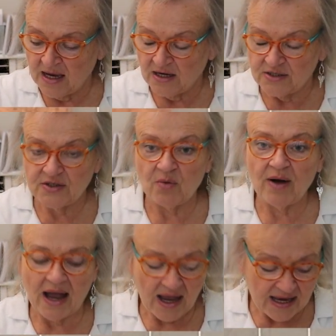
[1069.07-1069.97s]
So
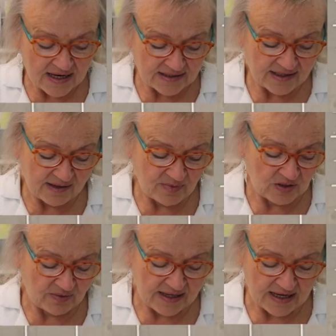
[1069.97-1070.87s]
what I ended up
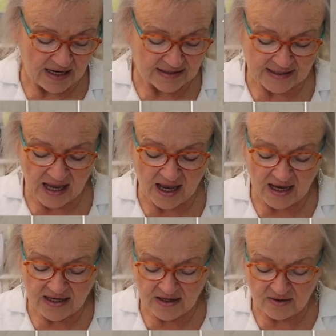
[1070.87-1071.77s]
doing is I
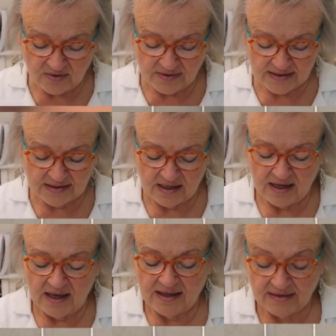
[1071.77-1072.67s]
used
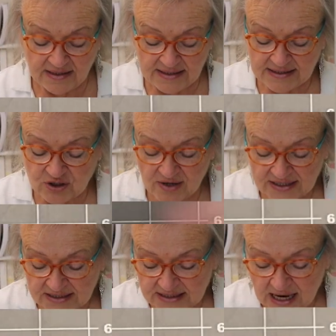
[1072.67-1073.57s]
the
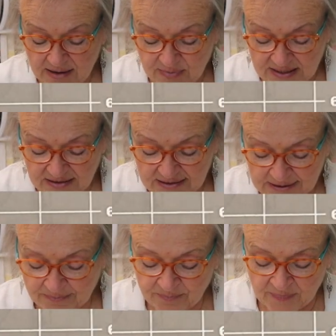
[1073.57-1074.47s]
distressed diamonds,
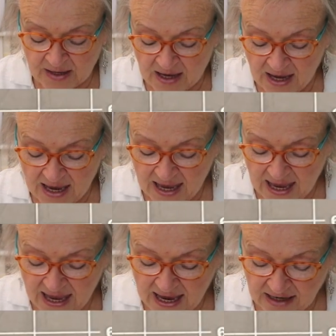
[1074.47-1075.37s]

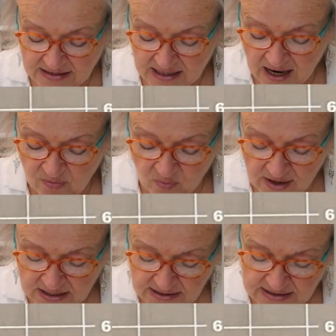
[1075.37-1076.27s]
and I
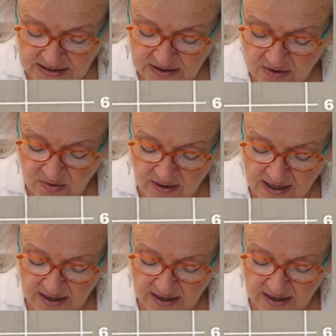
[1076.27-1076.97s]
wanted to